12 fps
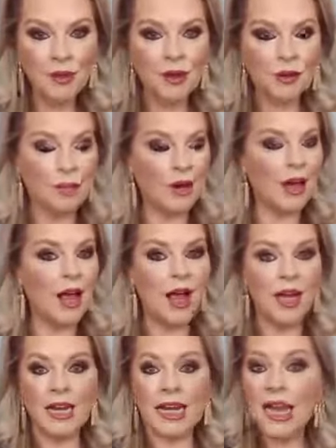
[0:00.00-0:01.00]
You can put
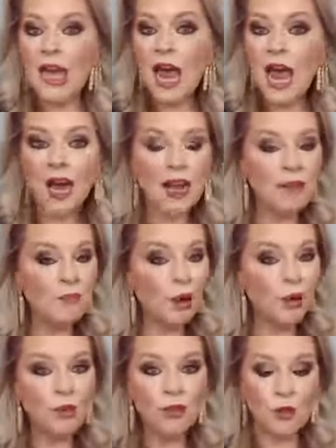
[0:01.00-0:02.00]
an Eon on
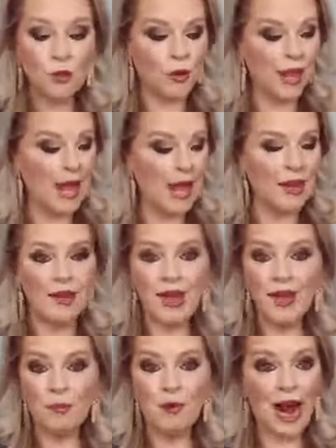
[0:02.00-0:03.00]
both. You can
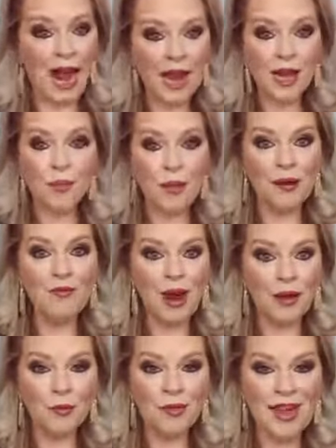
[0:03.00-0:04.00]
put Icewave
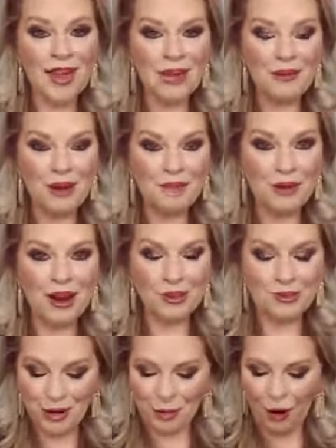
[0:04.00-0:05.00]
on those kidney 1
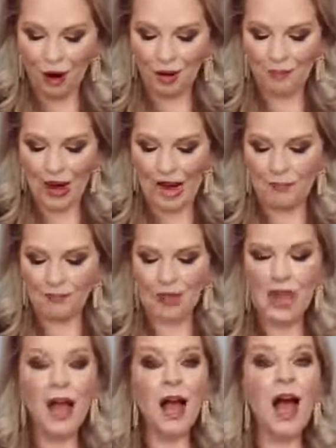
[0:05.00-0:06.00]
points when you are in pain.